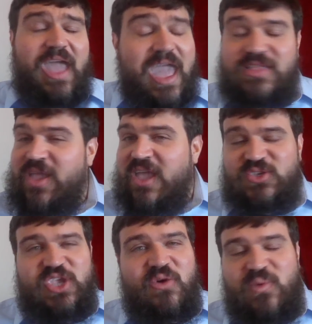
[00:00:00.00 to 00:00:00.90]
And
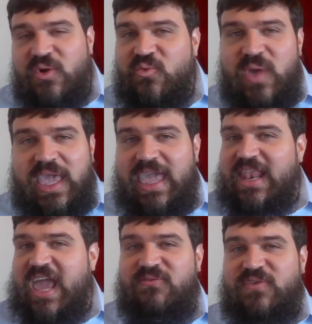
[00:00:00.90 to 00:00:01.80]
so we get
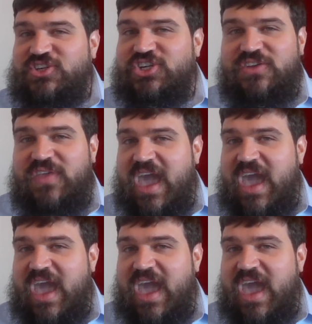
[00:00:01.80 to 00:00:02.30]
a vision of the